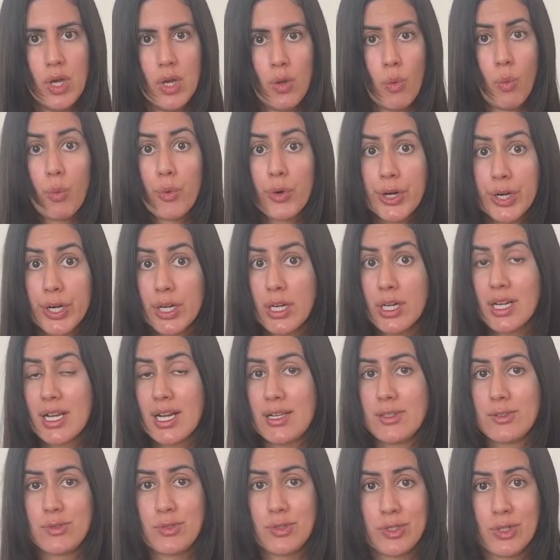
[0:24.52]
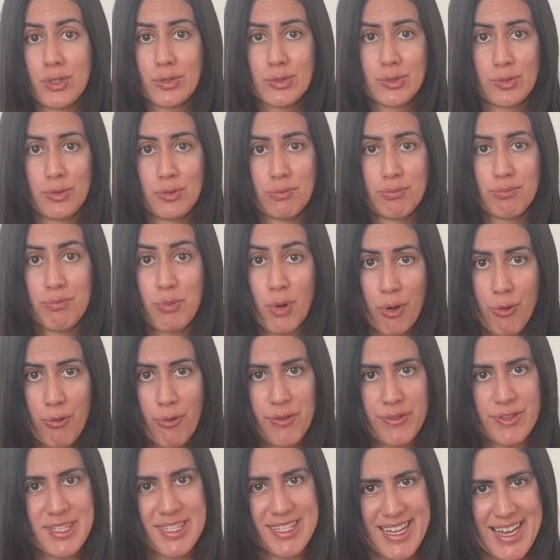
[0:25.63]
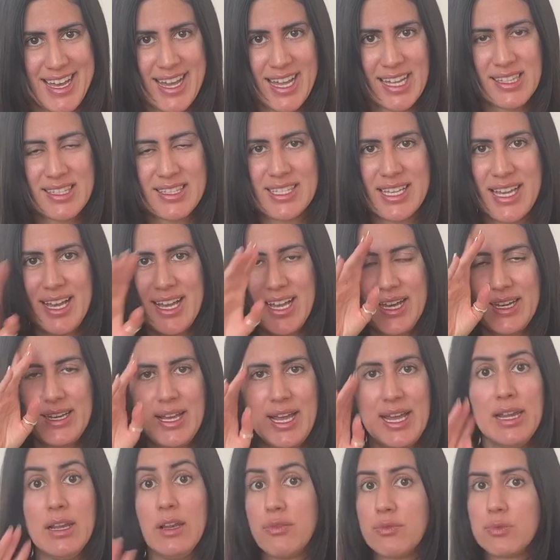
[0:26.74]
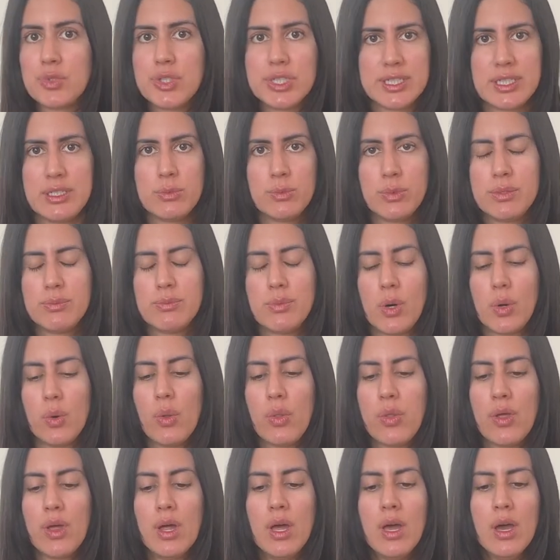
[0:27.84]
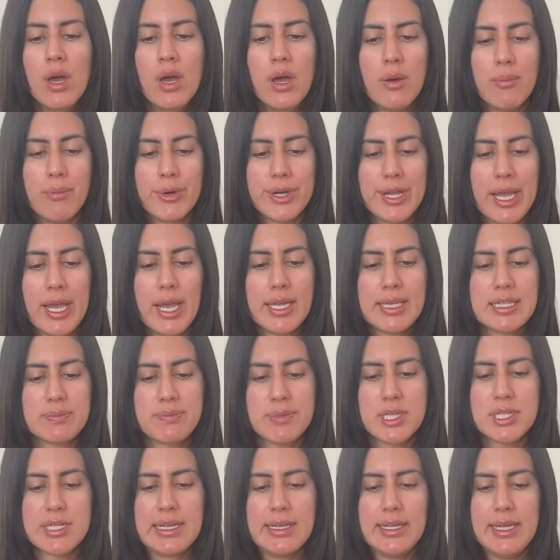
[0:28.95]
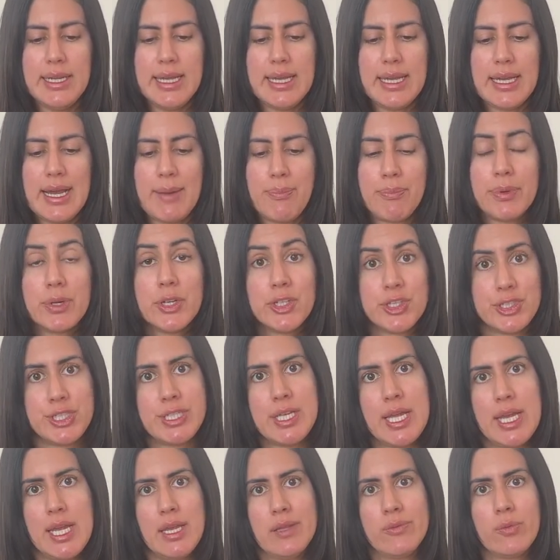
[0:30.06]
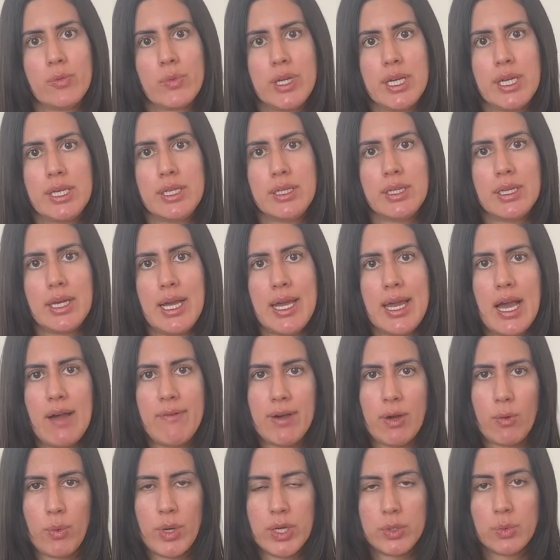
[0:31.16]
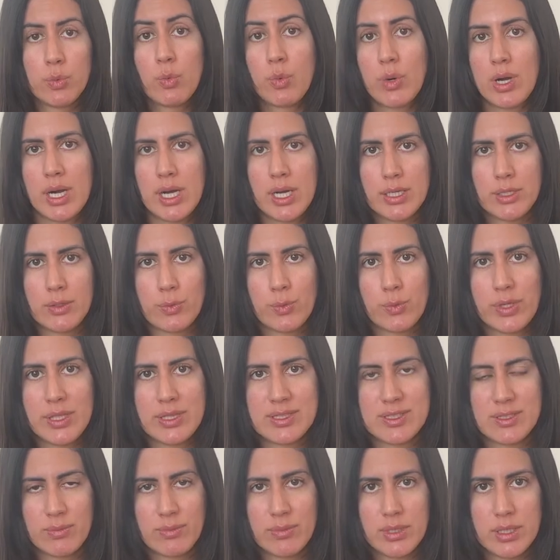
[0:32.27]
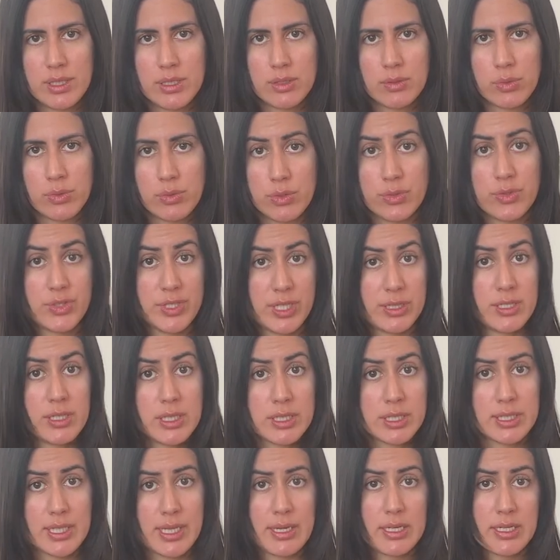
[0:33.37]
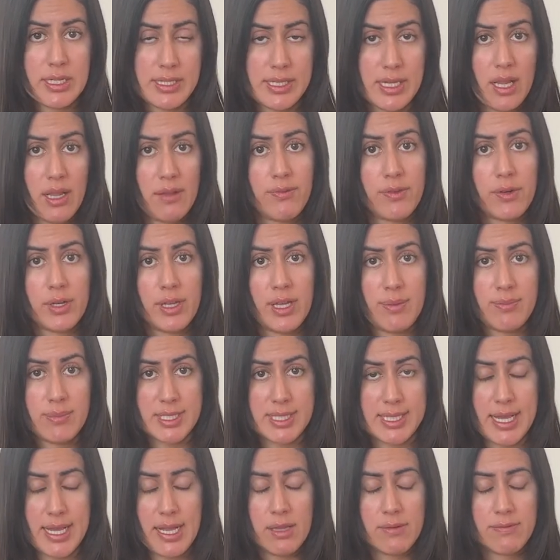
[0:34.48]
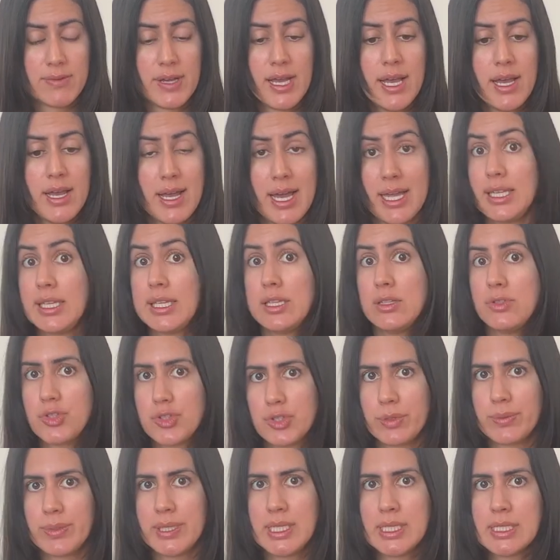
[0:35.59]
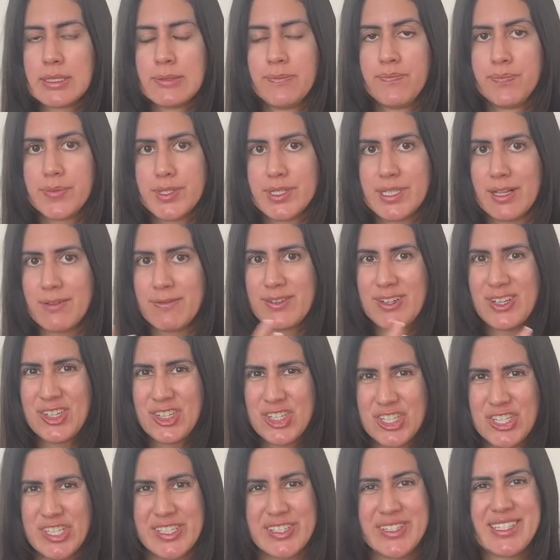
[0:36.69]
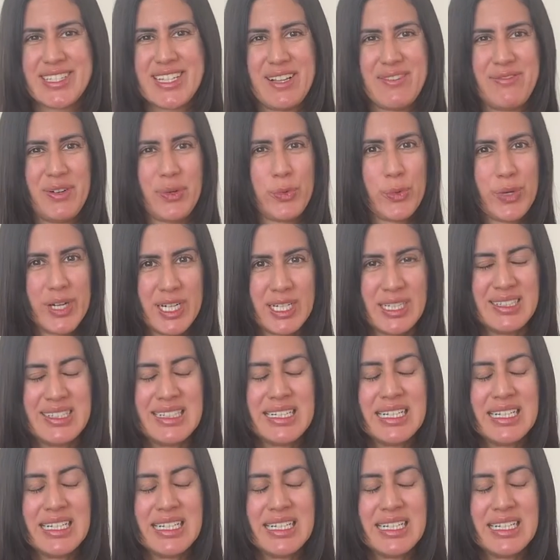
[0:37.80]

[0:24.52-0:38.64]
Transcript: work and to talk to both sides, and I love working with both. But I especially appreciate when I have a one on one with someone who considers herself or himself an introvert, self conscious, self aware.